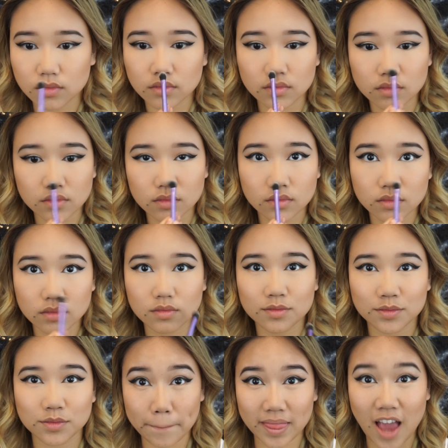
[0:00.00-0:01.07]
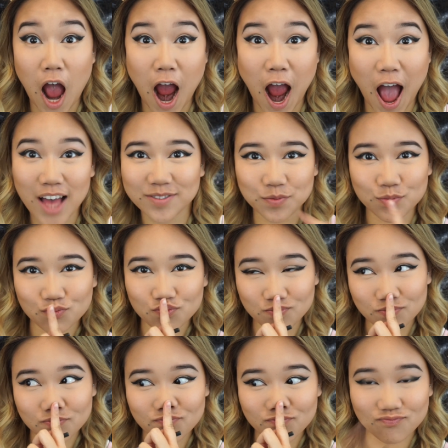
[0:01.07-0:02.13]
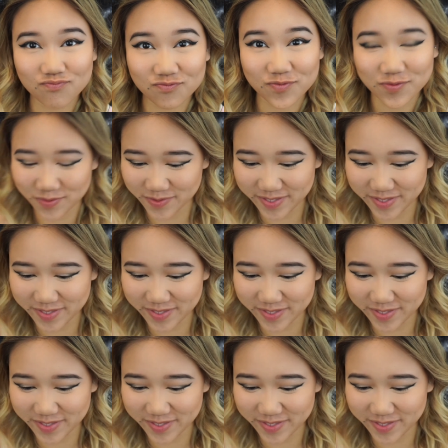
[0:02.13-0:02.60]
a huge difference, as you can see in my